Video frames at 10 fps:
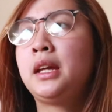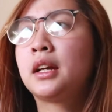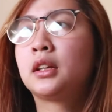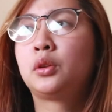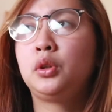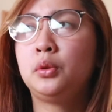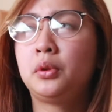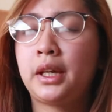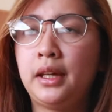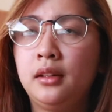here to
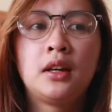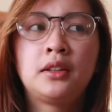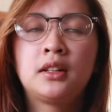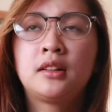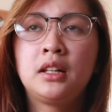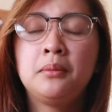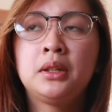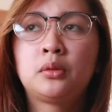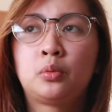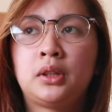UK, the
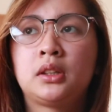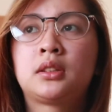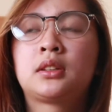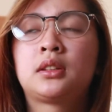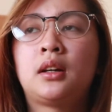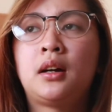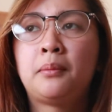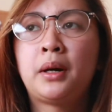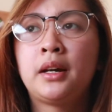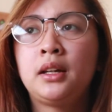agreement was
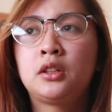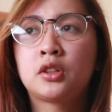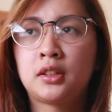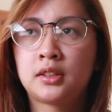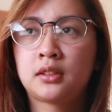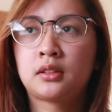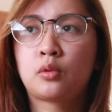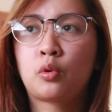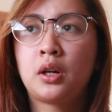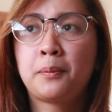my trust
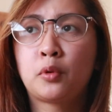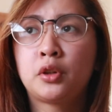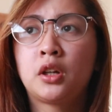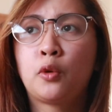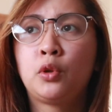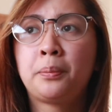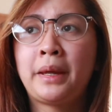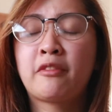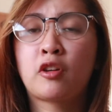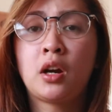or employer will
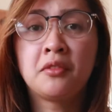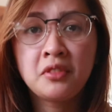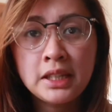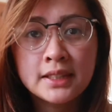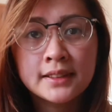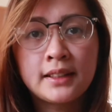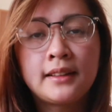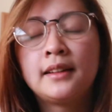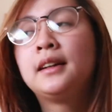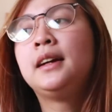pay for our
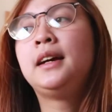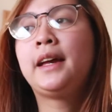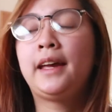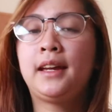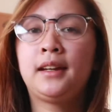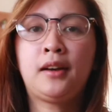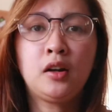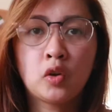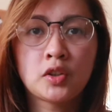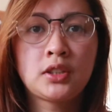visa and our
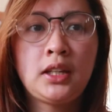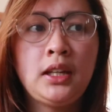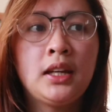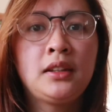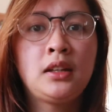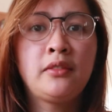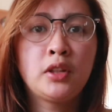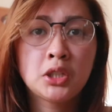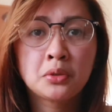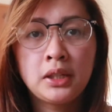OSCE, and then
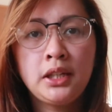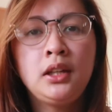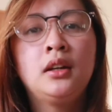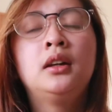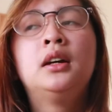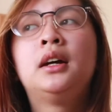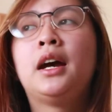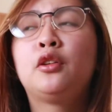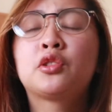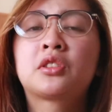eventually,
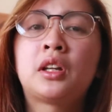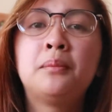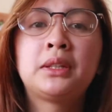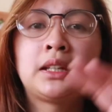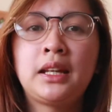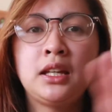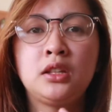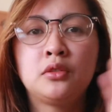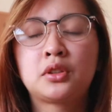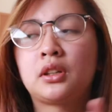and also some
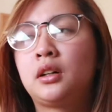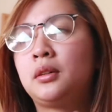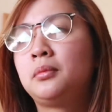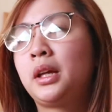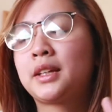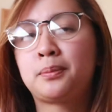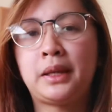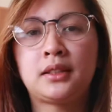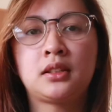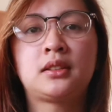miscellaneous
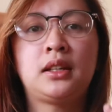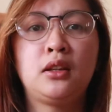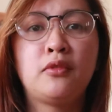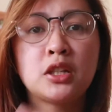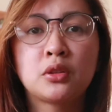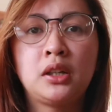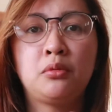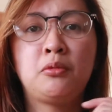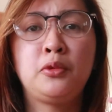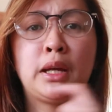expenses, and eventually
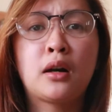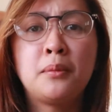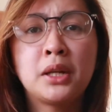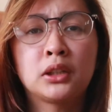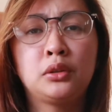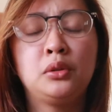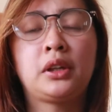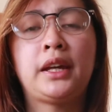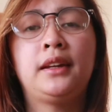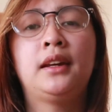when we come here to
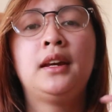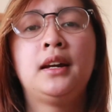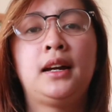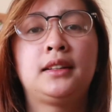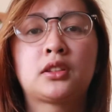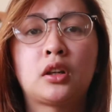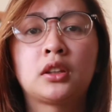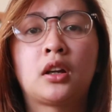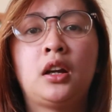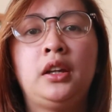UK and
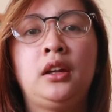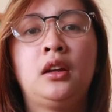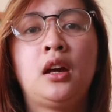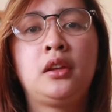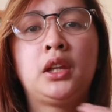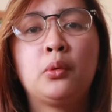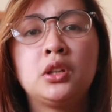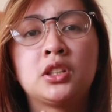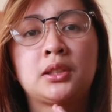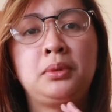start earning, they will
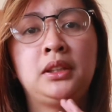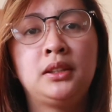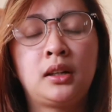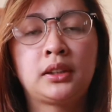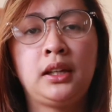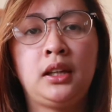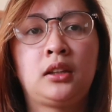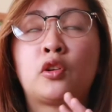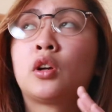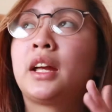just be deducting
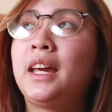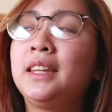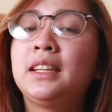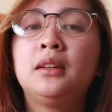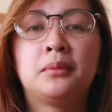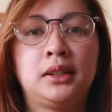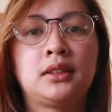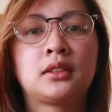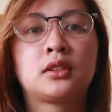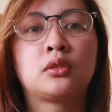it for 18
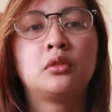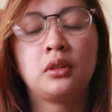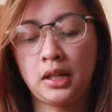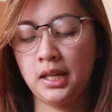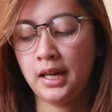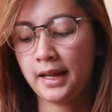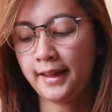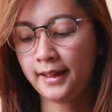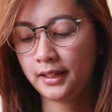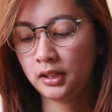months. So
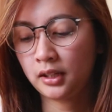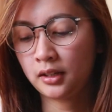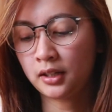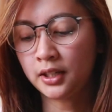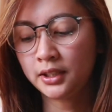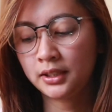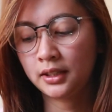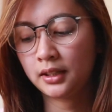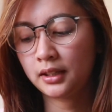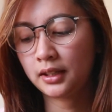I had
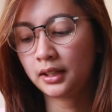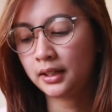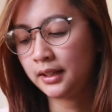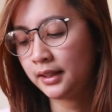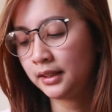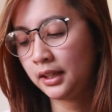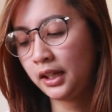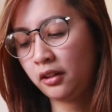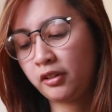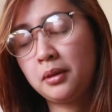
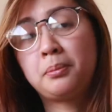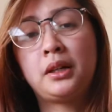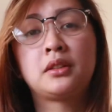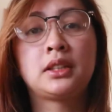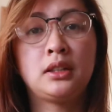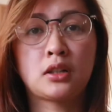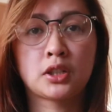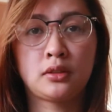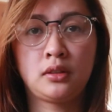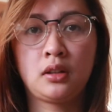£185
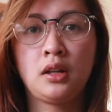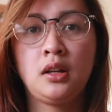deduction